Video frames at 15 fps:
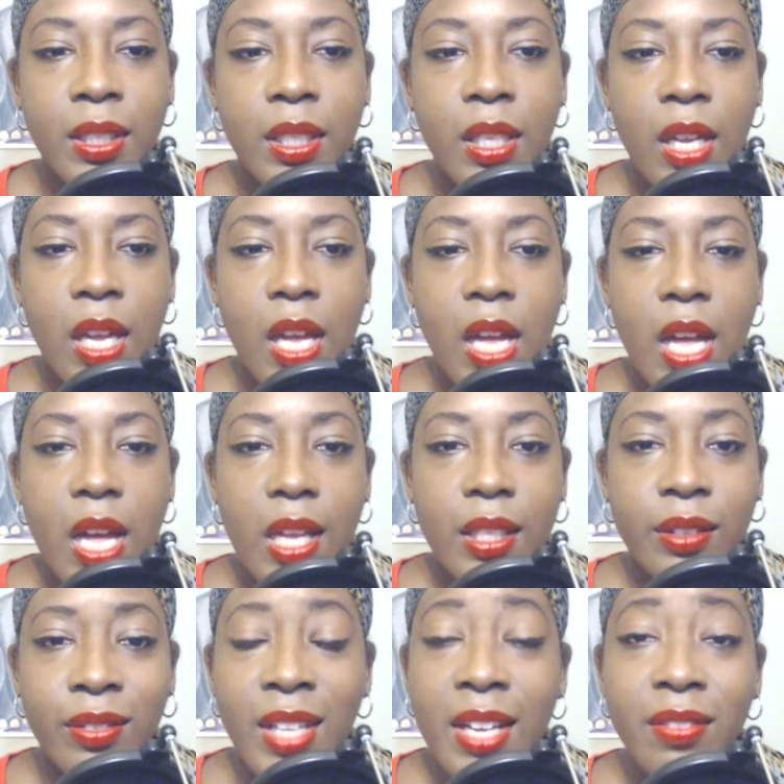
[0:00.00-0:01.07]
but
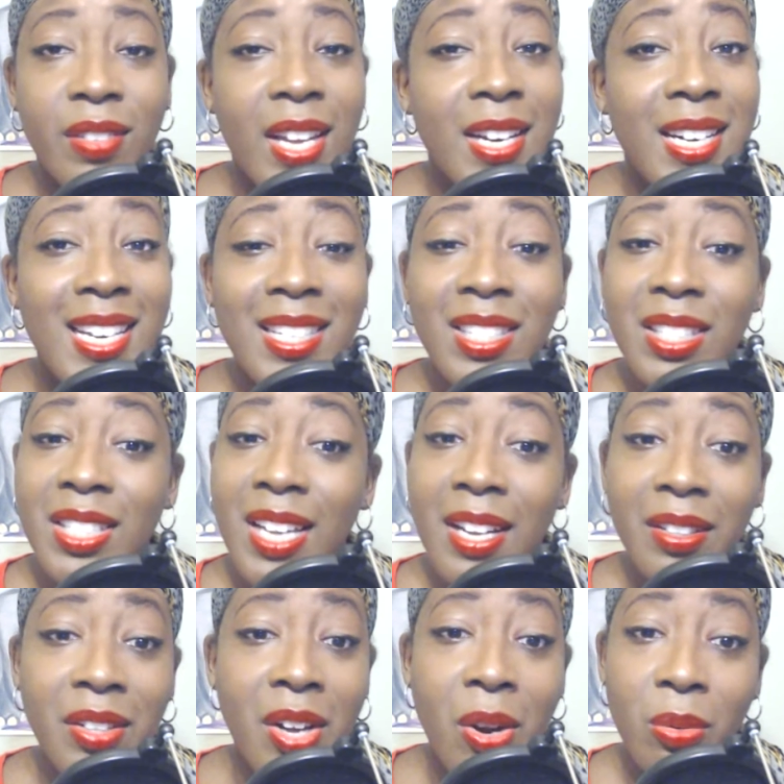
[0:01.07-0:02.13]
they need to
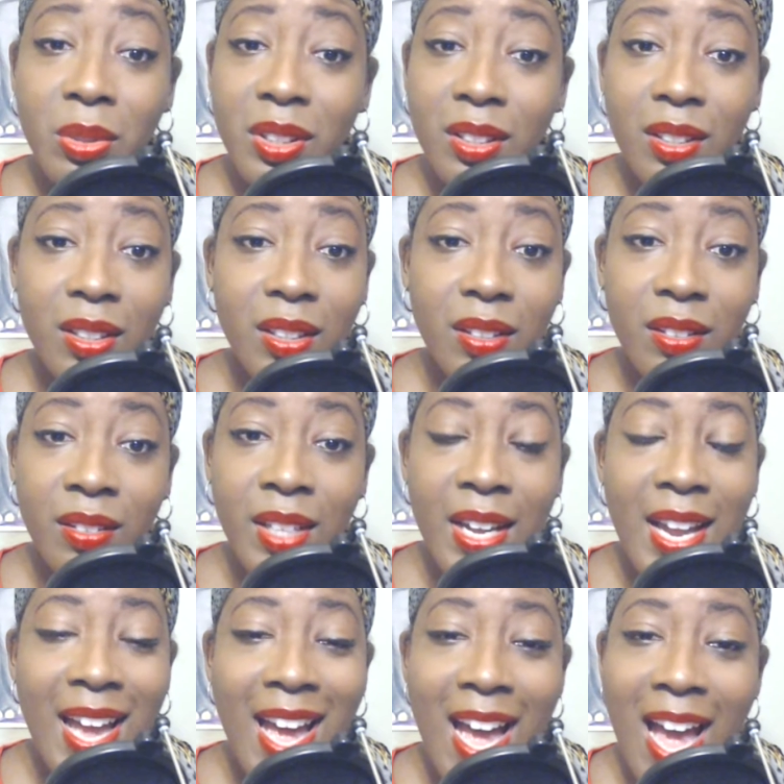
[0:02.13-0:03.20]
take notes.
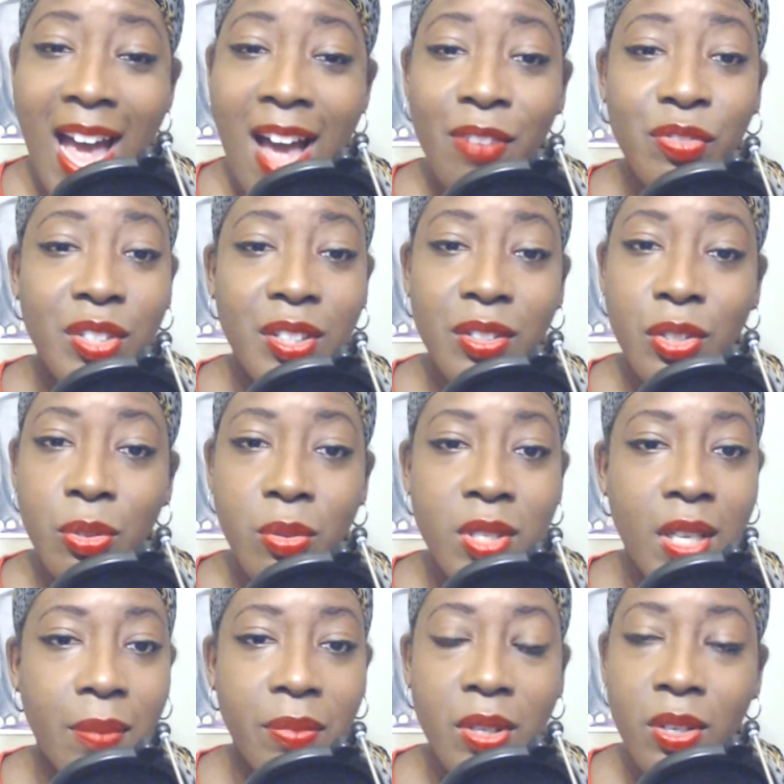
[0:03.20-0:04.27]
They have to
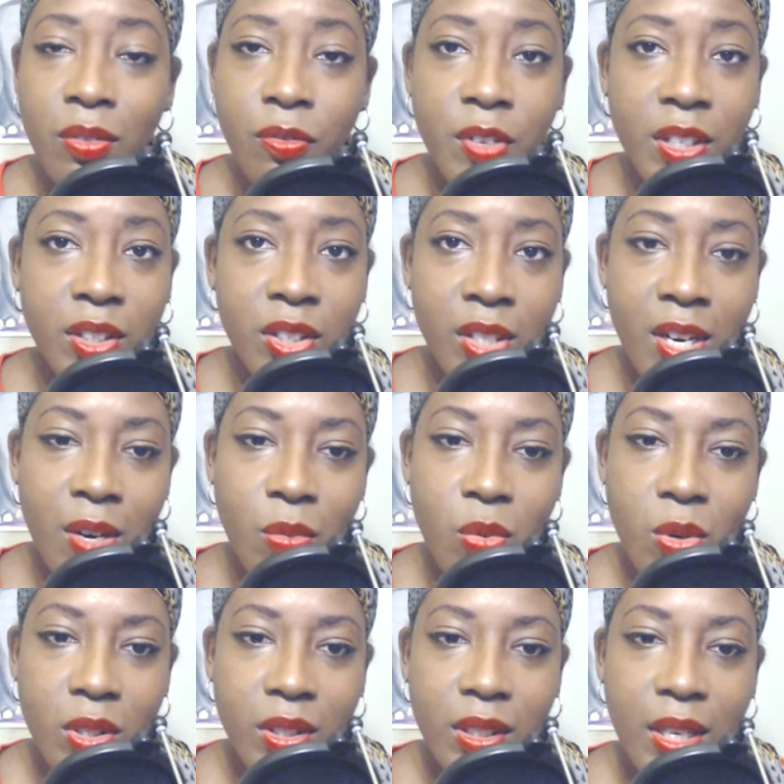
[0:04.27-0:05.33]
do something to fix
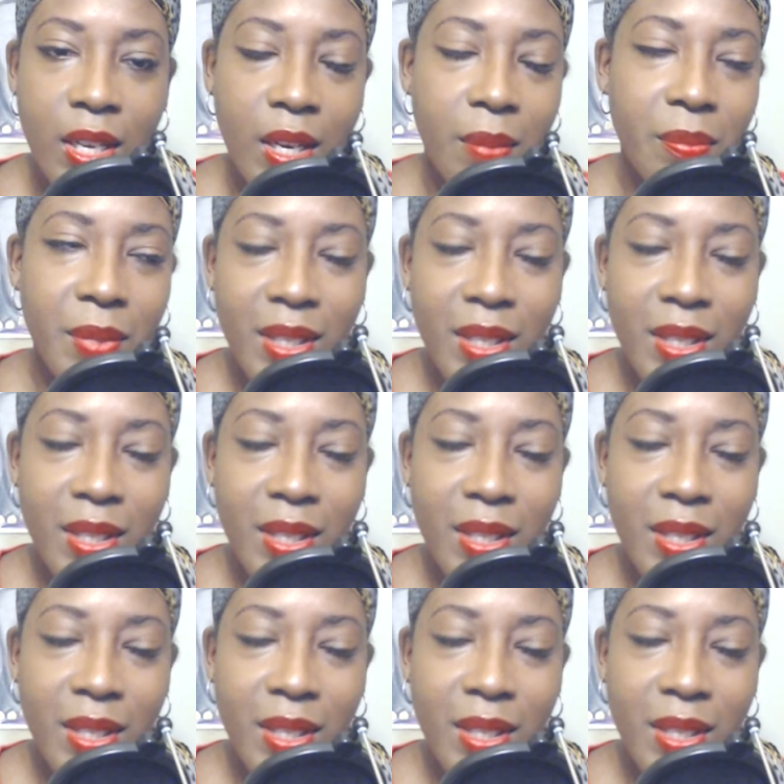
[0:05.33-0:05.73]
Star Wars.